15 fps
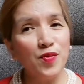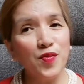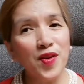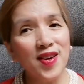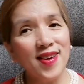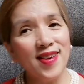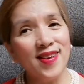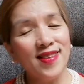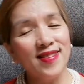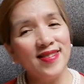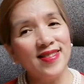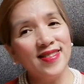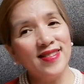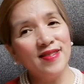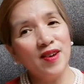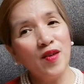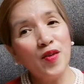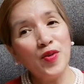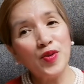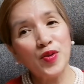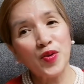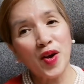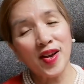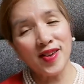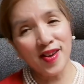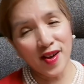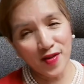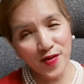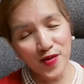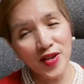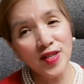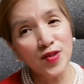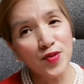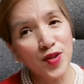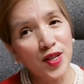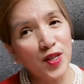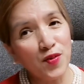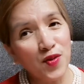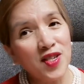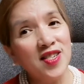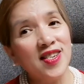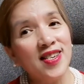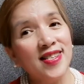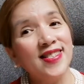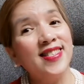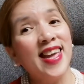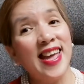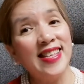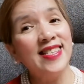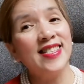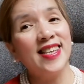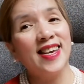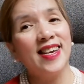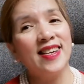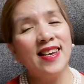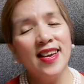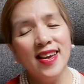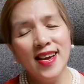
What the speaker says: with also another interest, which is dancing.